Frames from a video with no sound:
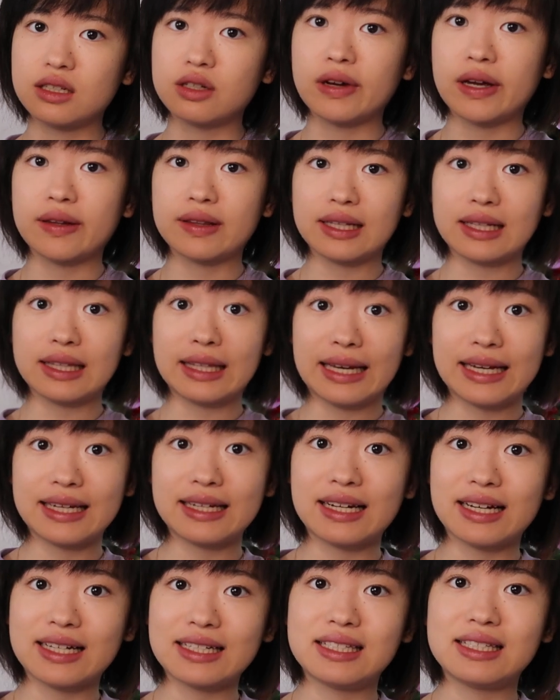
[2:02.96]
to around the late
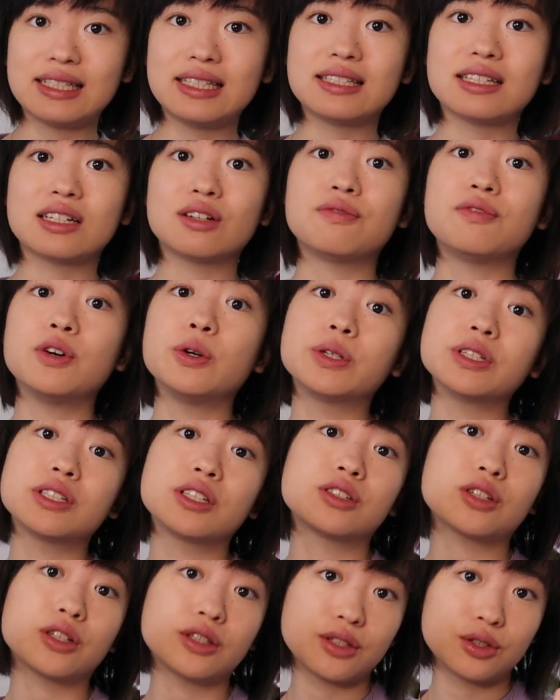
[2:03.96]
90s, and it
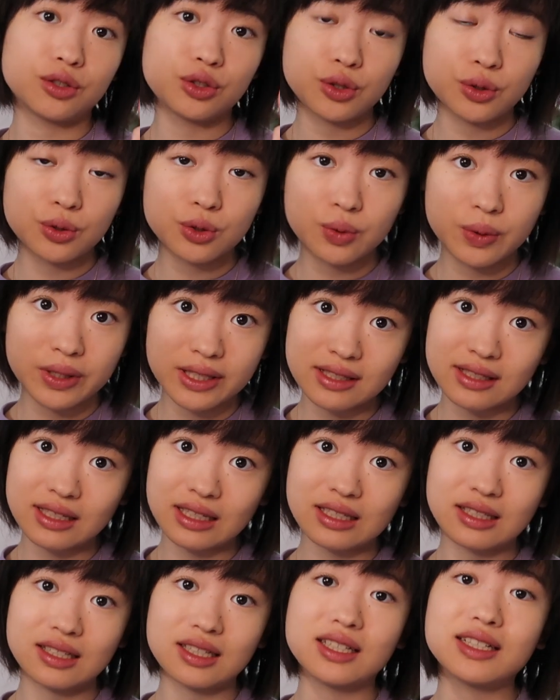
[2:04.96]
focuses on the 2 twin
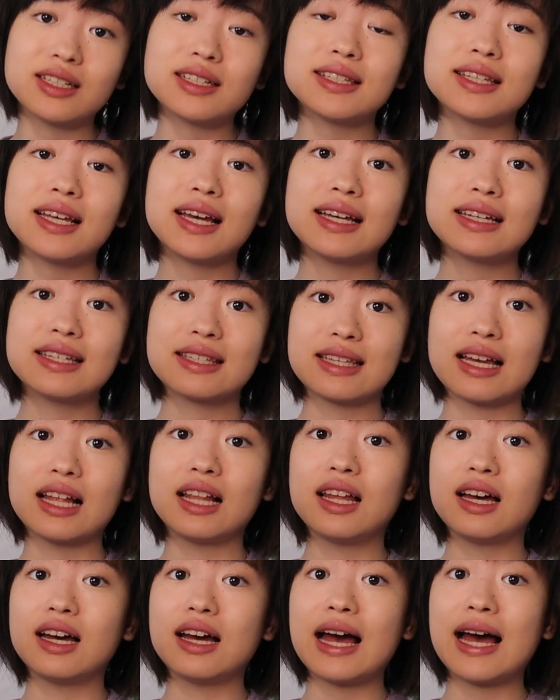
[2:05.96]
sisters,
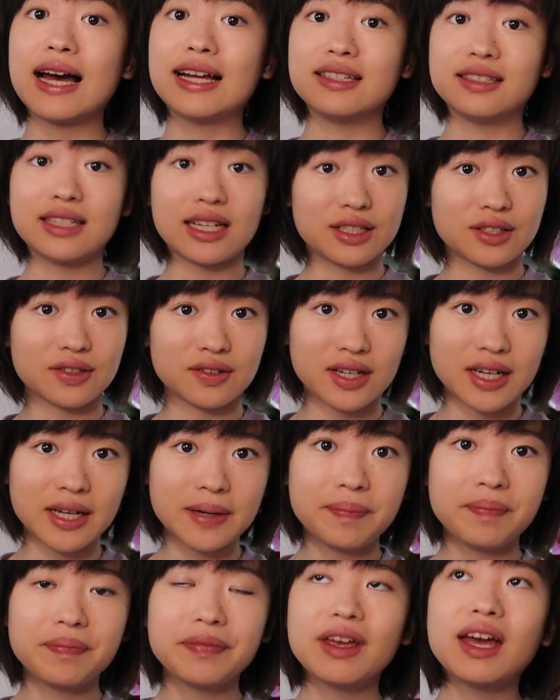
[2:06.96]
Stella and
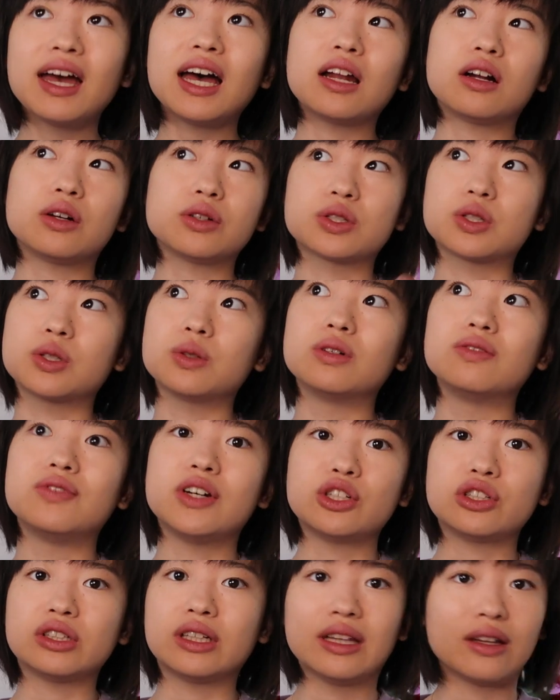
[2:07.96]
Desiree, and also
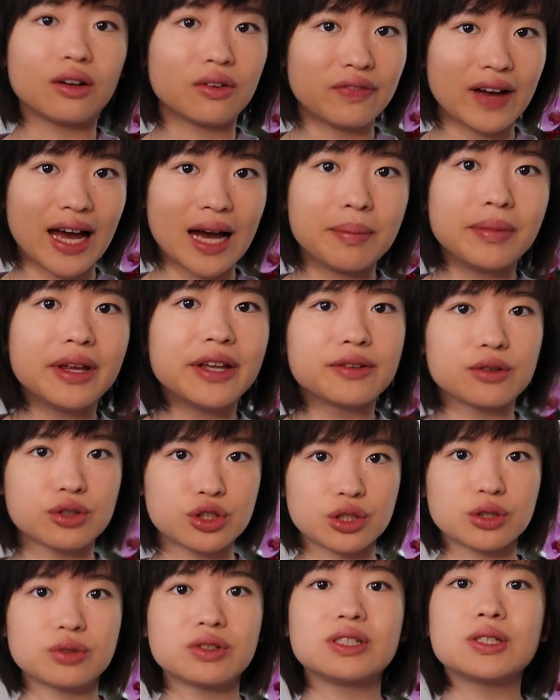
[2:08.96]
eventually their family and their
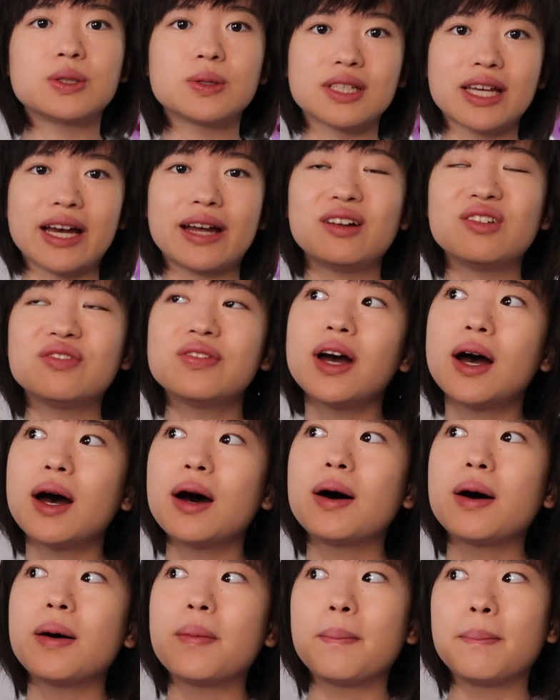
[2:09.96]
children. So it's kind of
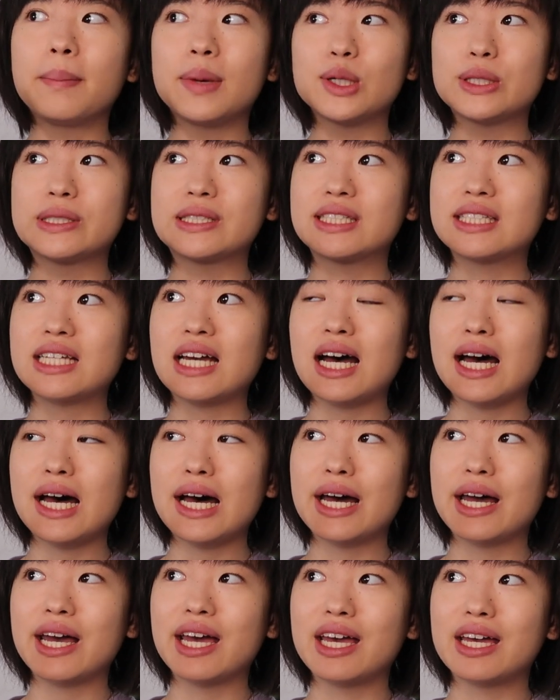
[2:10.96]

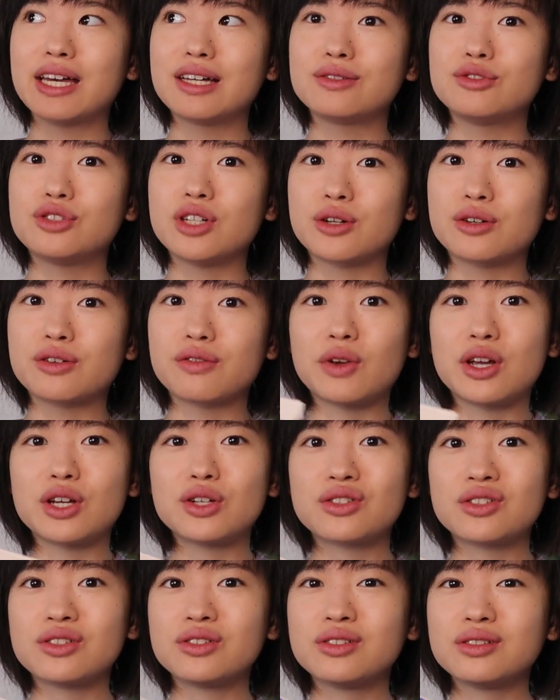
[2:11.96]

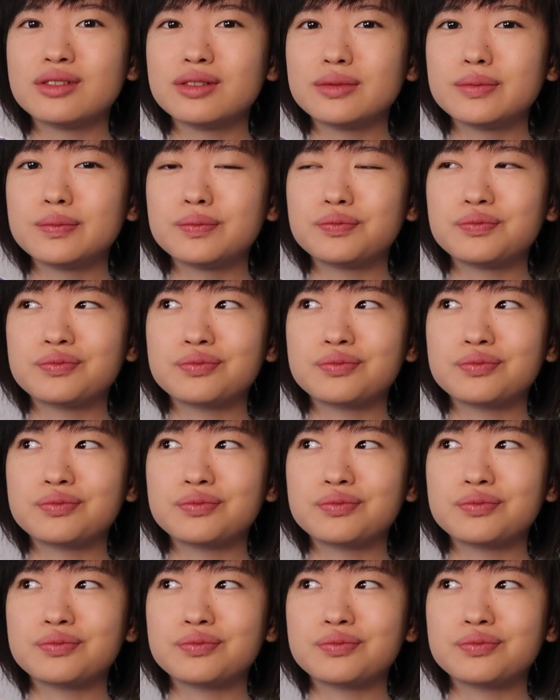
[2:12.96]
multi-generational,